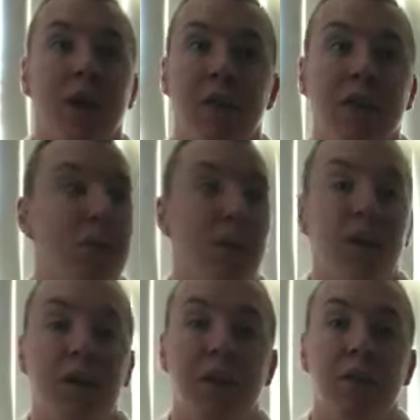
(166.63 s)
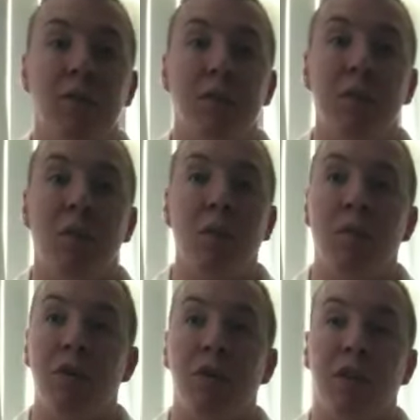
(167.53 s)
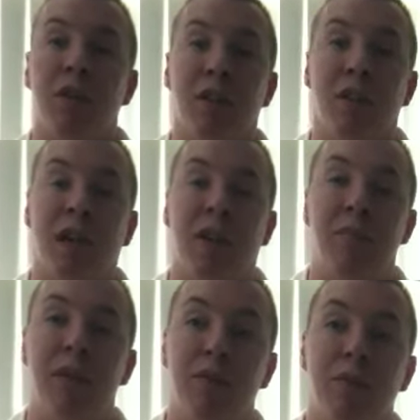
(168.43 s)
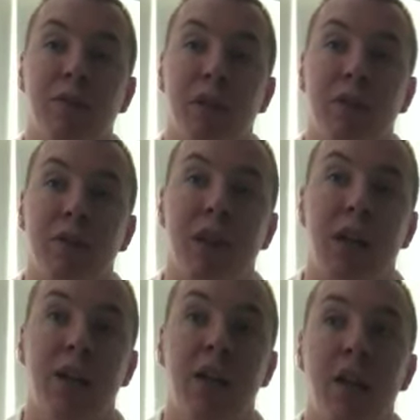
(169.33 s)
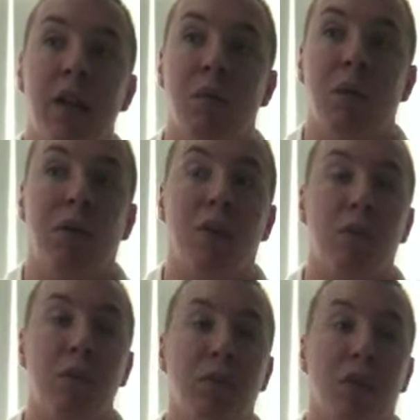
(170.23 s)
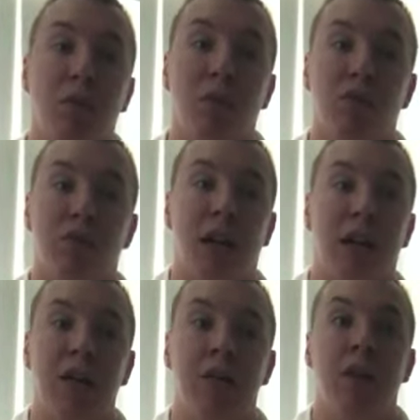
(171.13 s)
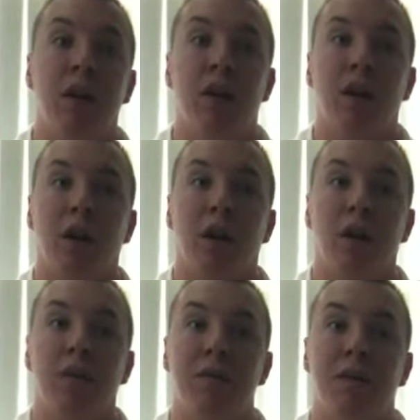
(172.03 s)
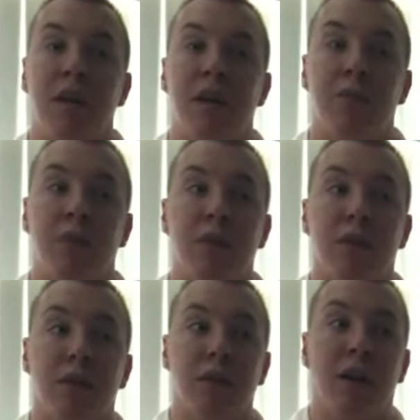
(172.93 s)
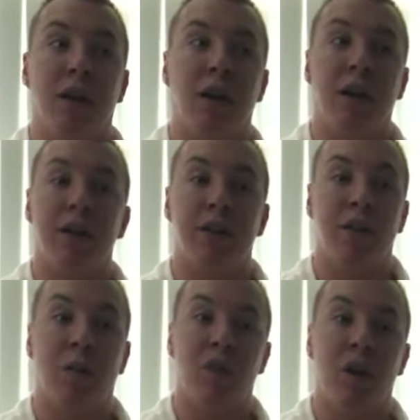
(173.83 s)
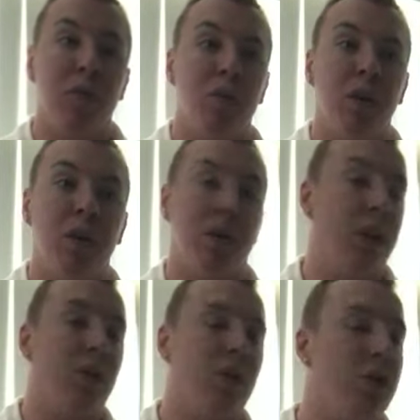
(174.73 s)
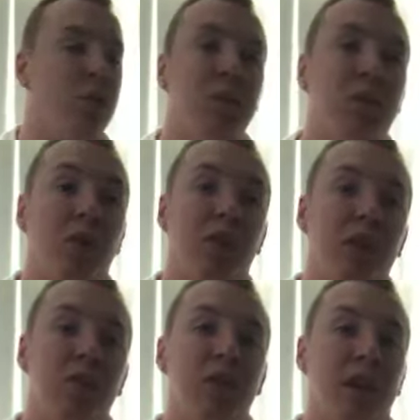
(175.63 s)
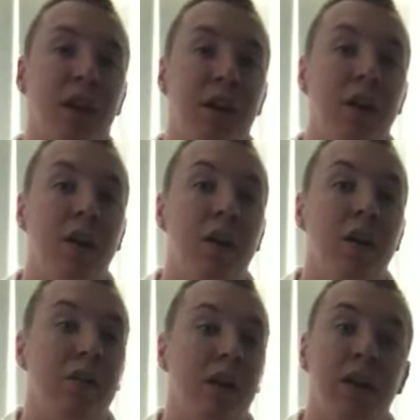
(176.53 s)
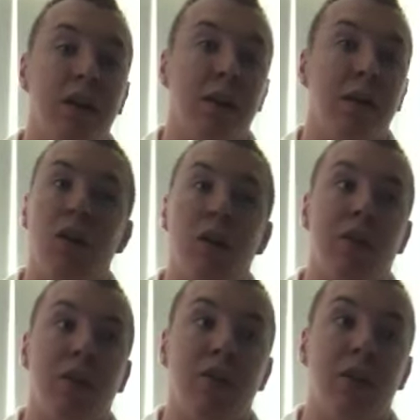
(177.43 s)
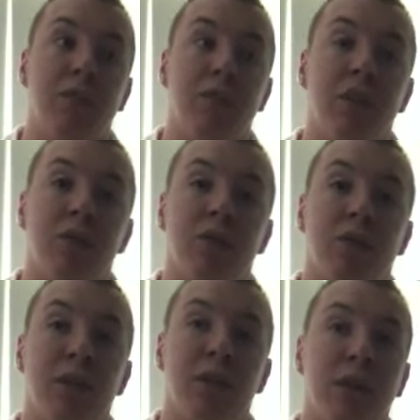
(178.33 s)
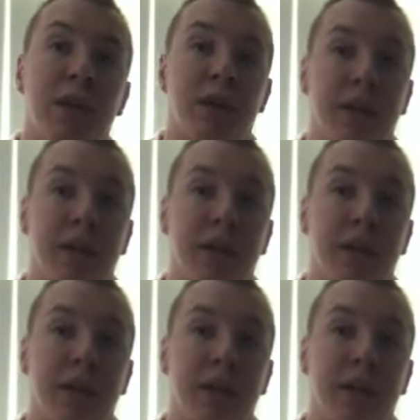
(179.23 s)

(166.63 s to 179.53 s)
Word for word: I've never bought anything from them. Only purchases uh, have been from Fragrance Net, but I've heard people on both sides uh, say that Fragrance uh, X they've had problems with, and I've heard two people on the other side saying that oh they've had great things with Fragrance X.